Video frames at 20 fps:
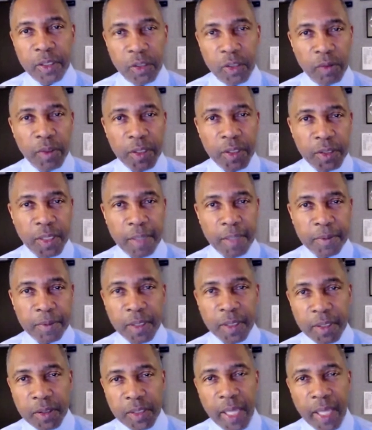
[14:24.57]
doing something
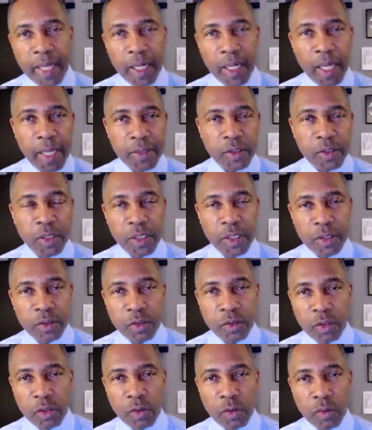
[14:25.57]
that satellites
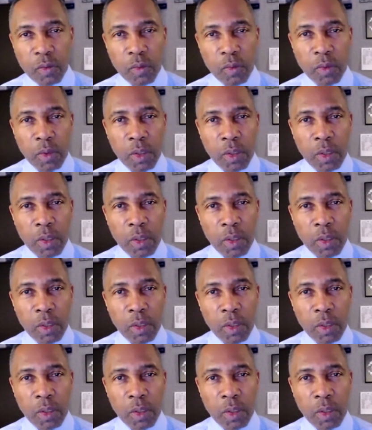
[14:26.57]
couldn't do.